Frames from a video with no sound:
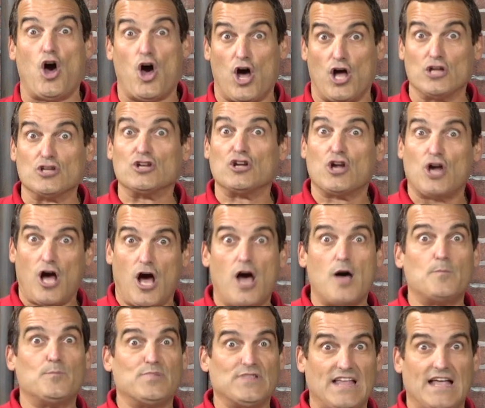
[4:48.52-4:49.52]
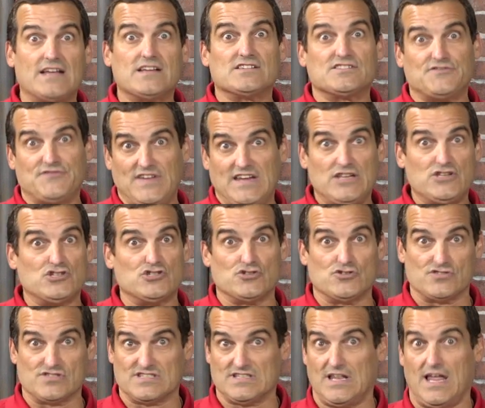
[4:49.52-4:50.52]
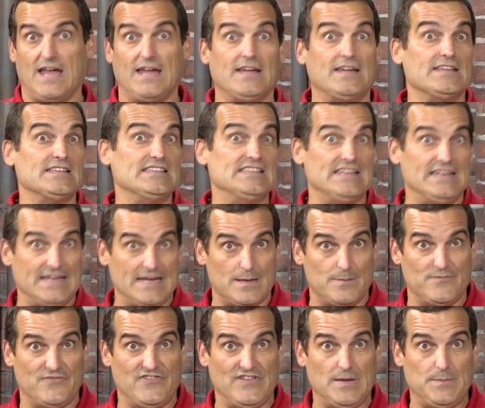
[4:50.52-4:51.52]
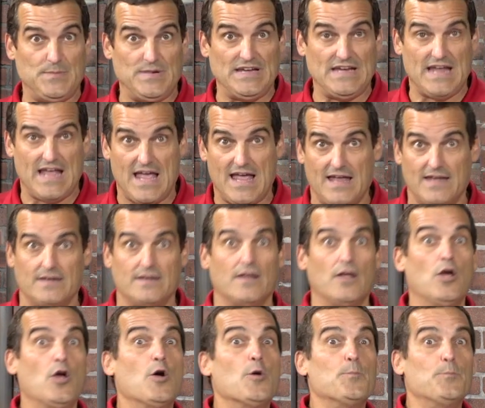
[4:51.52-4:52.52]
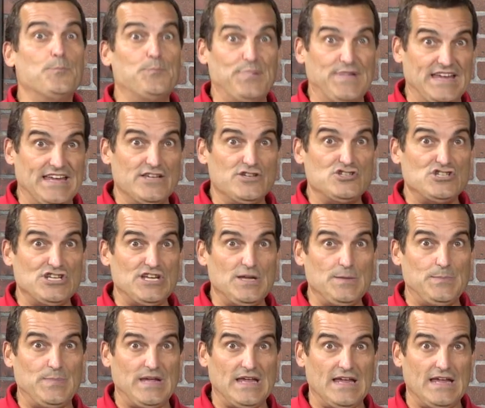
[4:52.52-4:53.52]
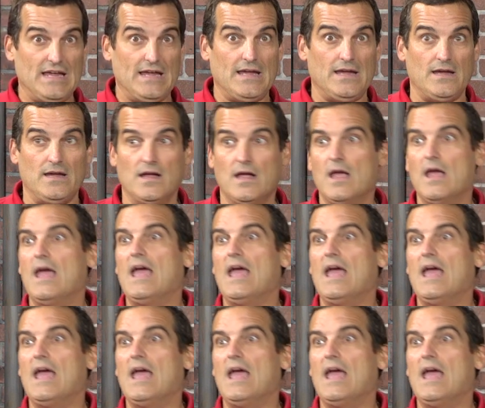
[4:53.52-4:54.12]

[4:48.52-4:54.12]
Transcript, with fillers: on complex features like DMVPN, BGP,